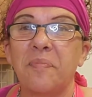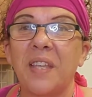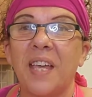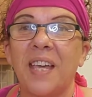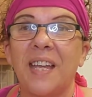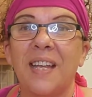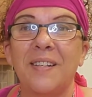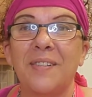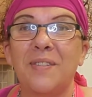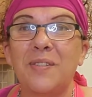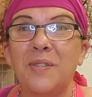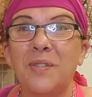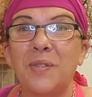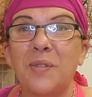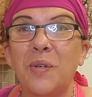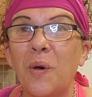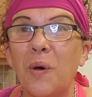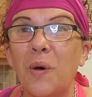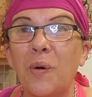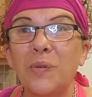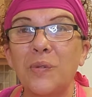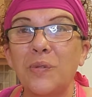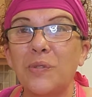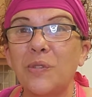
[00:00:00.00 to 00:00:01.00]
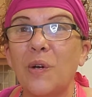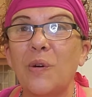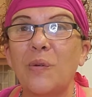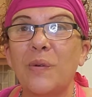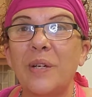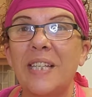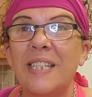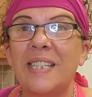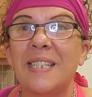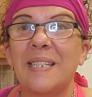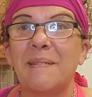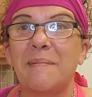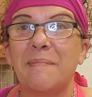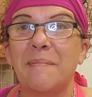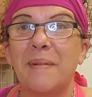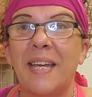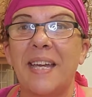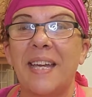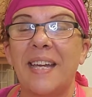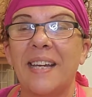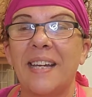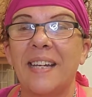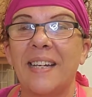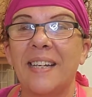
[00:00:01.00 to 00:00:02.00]
And it's so easy to
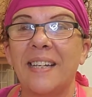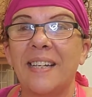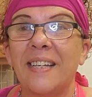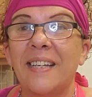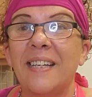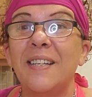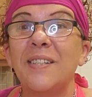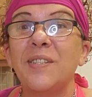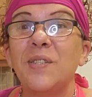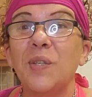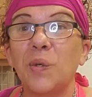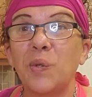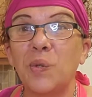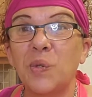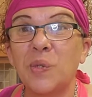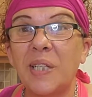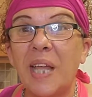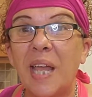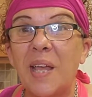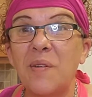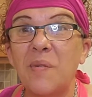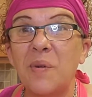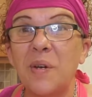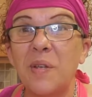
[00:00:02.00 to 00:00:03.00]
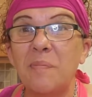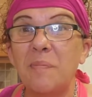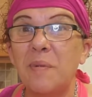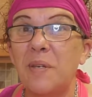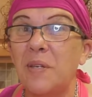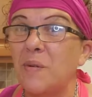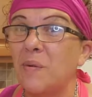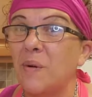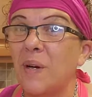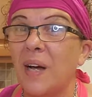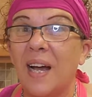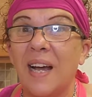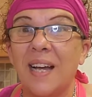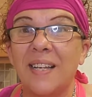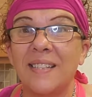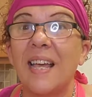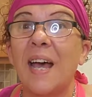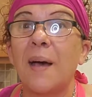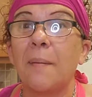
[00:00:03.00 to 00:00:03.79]
make. So stay with me, you guys.